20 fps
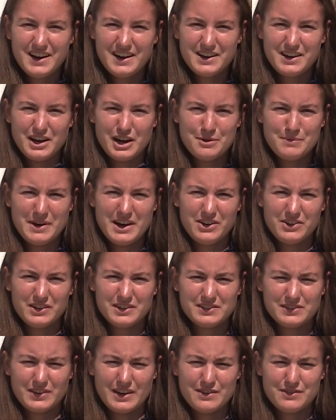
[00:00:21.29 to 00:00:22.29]
Hi, I'm
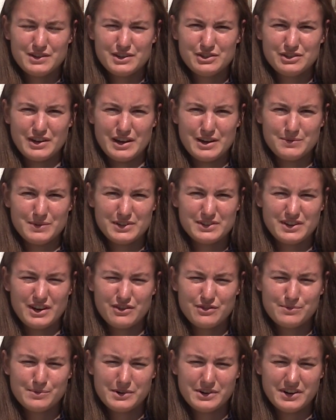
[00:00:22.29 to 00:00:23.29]
Alex Glavich. I'm a
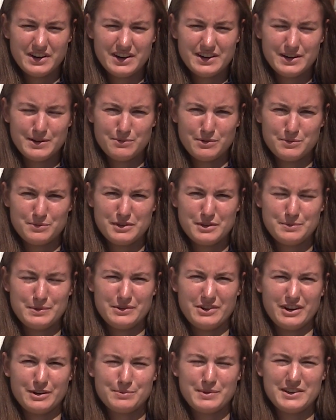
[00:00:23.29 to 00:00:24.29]
sophomore and I'm from Slippery
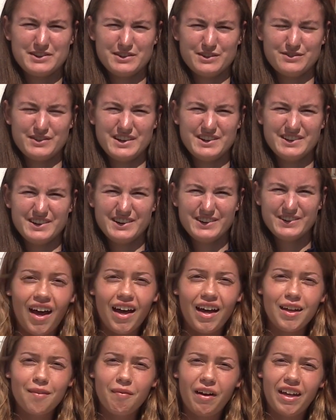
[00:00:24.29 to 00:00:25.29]
Rock, Pennsylvania.
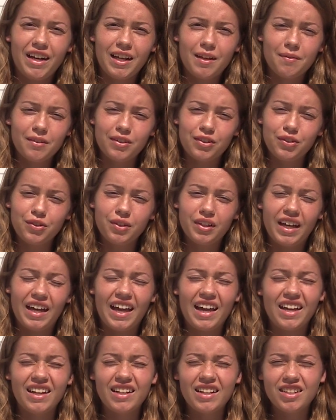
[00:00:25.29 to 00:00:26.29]
Hi, my name is Luca
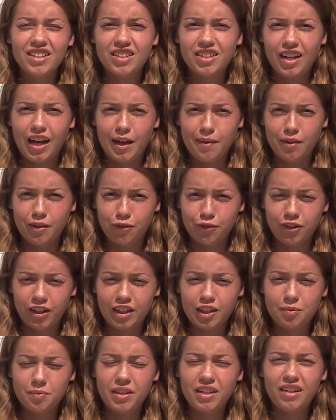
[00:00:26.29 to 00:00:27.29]
Hanish. I'm a
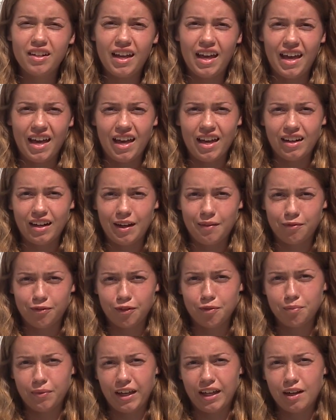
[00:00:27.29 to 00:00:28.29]
freshman and I'm
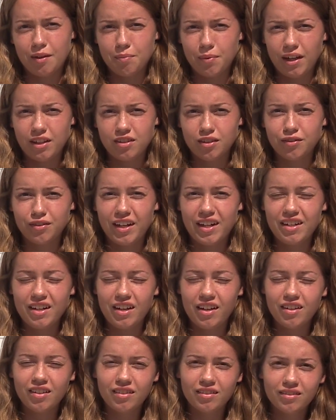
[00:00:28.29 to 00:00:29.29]
from Baden,
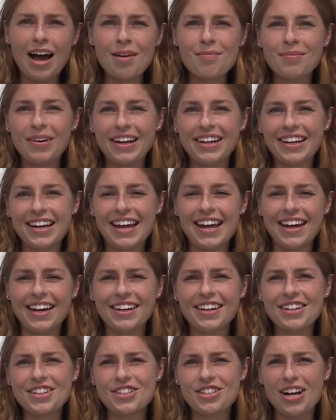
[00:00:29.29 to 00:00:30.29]
Pennsylvania. I'm Micah
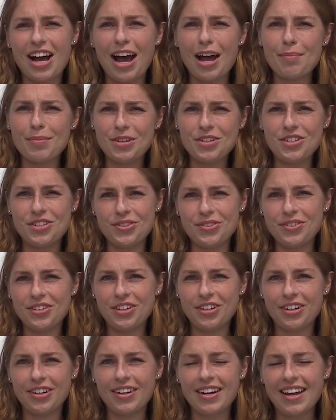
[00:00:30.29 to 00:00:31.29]
Hanish. I'm a
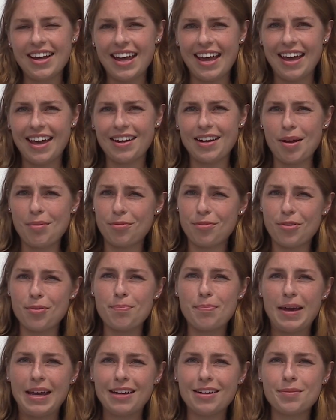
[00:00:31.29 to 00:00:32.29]
junior and I'm
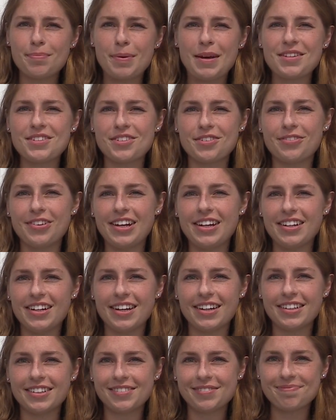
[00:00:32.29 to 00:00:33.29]
from Baden,
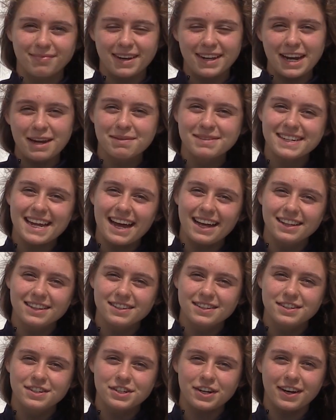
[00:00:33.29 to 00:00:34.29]
Pennsylvania. My name is
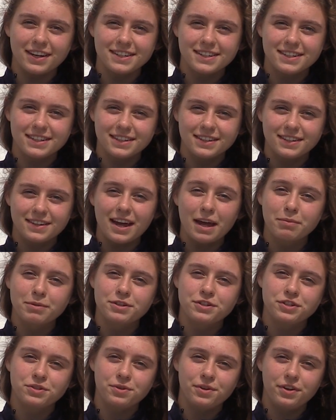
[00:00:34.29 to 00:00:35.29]
Allison Johnson. I'm a
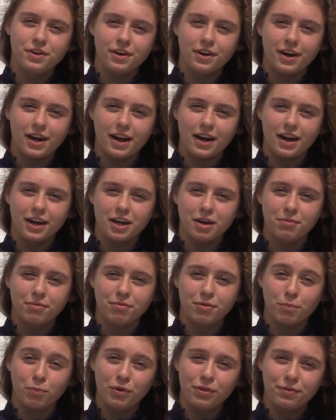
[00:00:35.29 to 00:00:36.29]
junior and I come
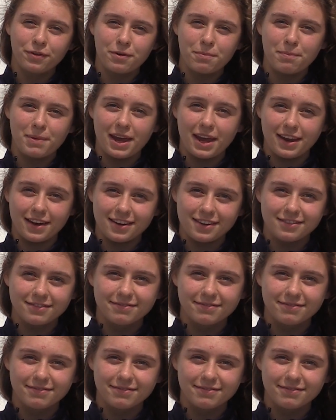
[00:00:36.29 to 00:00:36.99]
from Winthrop, Maine.